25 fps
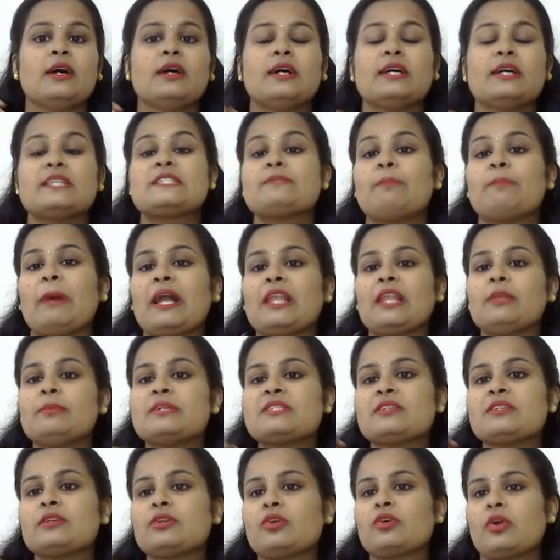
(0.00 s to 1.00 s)
its bulb is
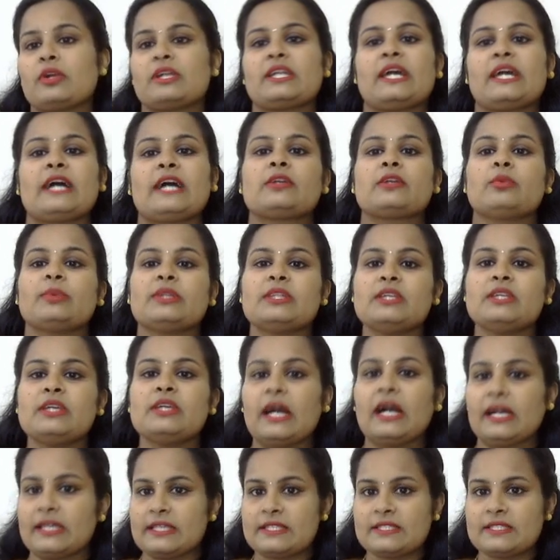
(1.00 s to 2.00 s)
in contact with the
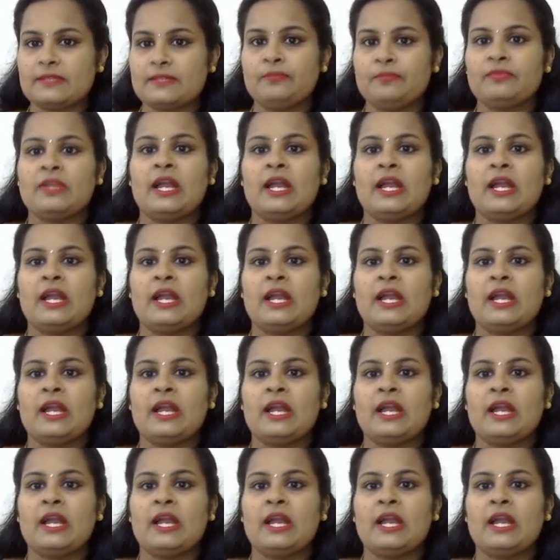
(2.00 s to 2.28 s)
ice.